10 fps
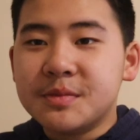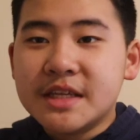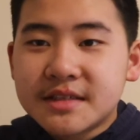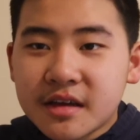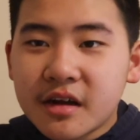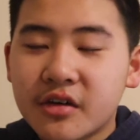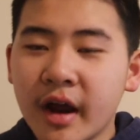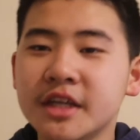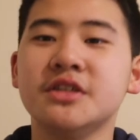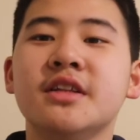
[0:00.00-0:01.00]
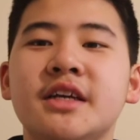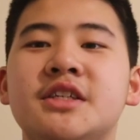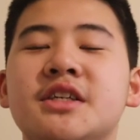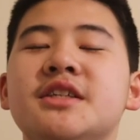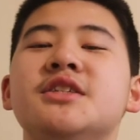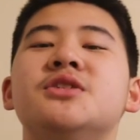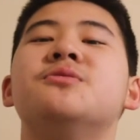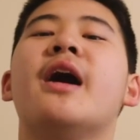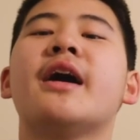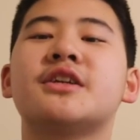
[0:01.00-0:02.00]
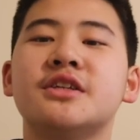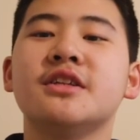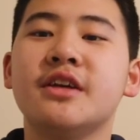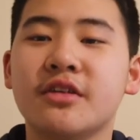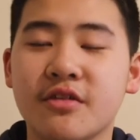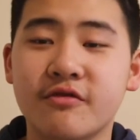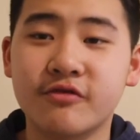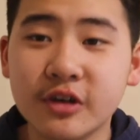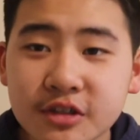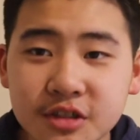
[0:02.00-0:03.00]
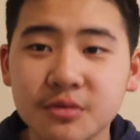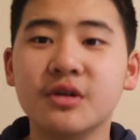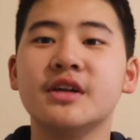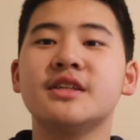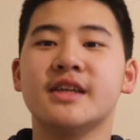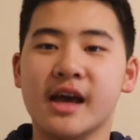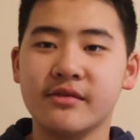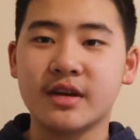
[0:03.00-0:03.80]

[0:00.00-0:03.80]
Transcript: means congratulations, you actually are the first one to have